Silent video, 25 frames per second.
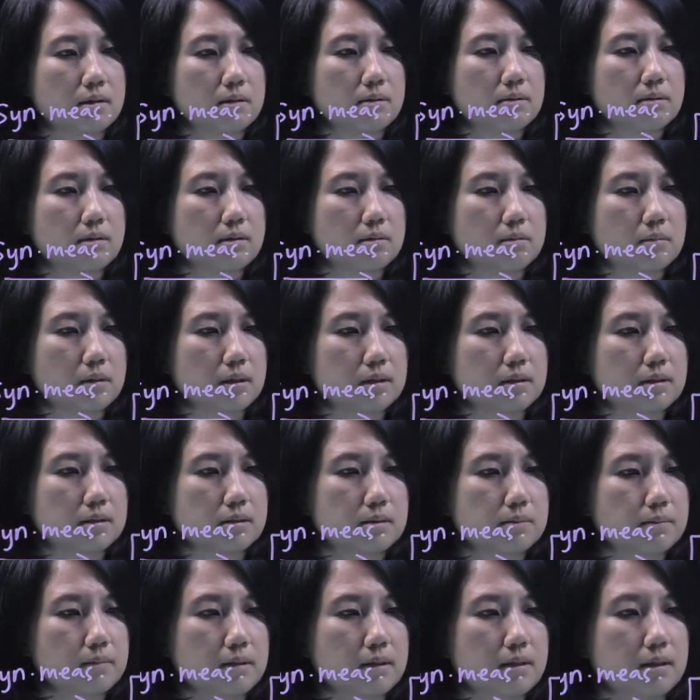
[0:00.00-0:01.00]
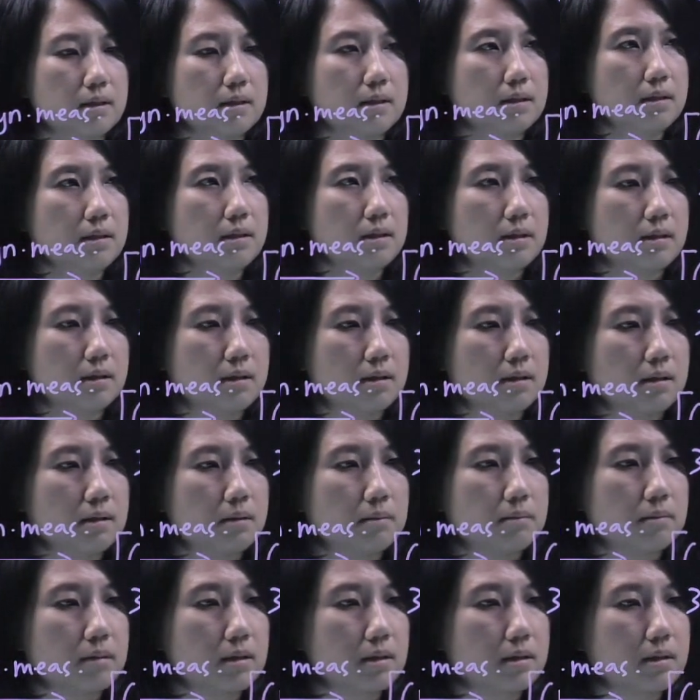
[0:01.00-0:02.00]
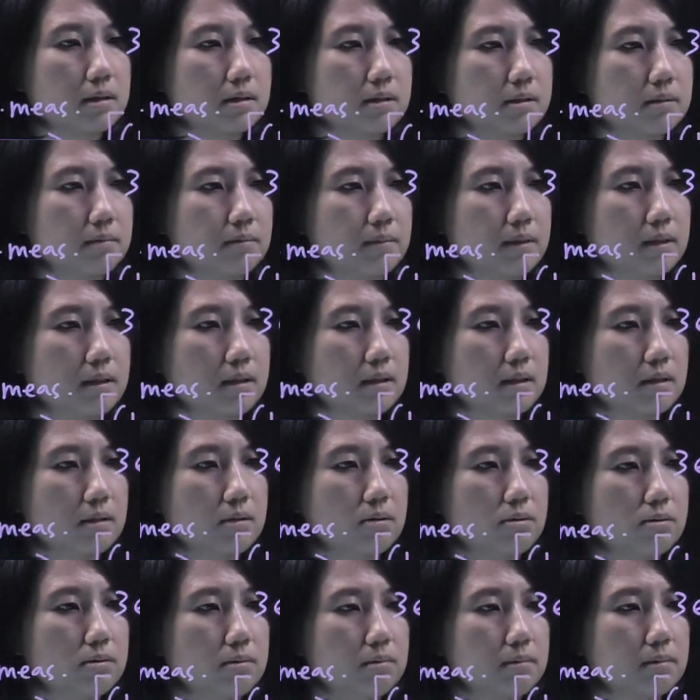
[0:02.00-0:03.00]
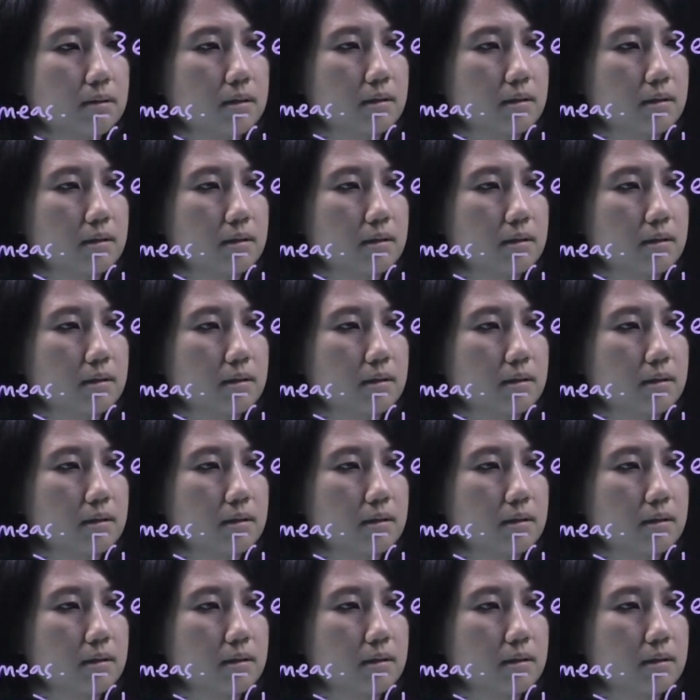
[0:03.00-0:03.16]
1 minus p plus p cubed